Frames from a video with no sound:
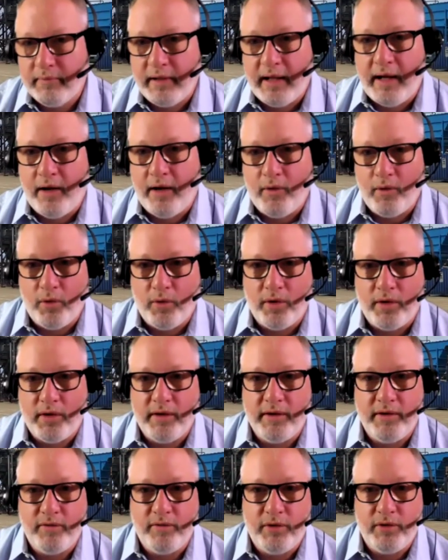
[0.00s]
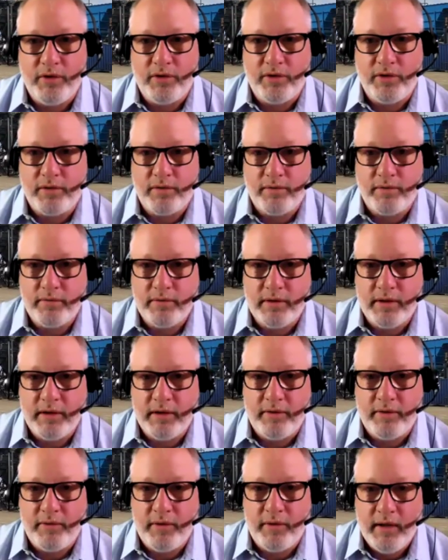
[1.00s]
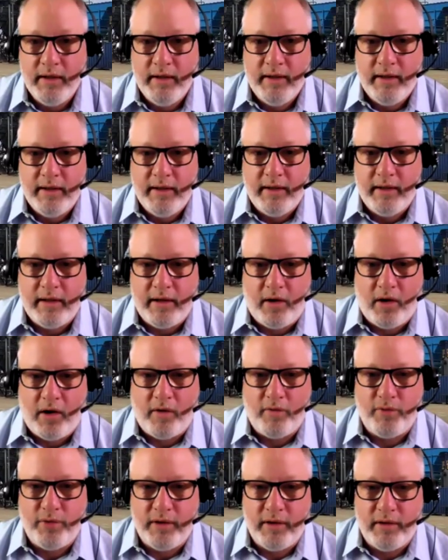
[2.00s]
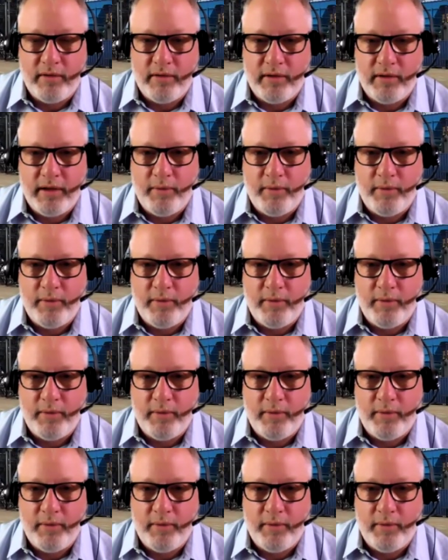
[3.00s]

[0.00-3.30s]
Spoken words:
now or in the future. Often